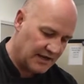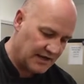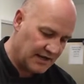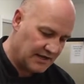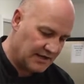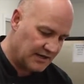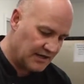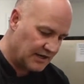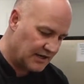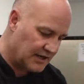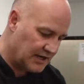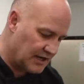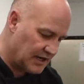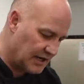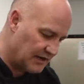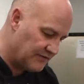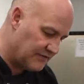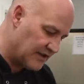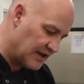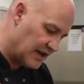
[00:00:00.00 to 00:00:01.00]
in and
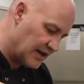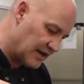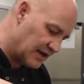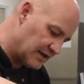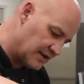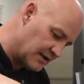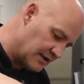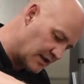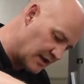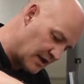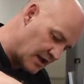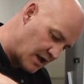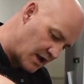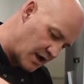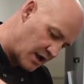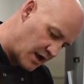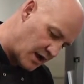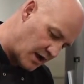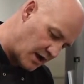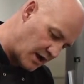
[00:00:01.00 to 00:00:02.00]
give that
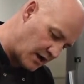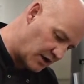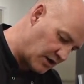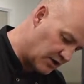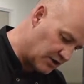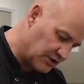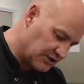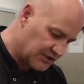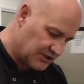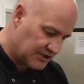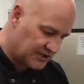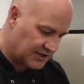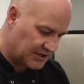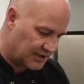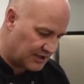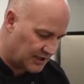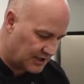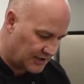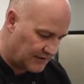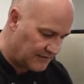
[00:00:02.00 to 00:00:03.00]
a good
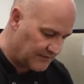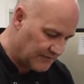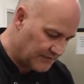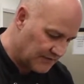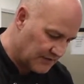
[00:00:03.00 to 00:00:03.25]
stir.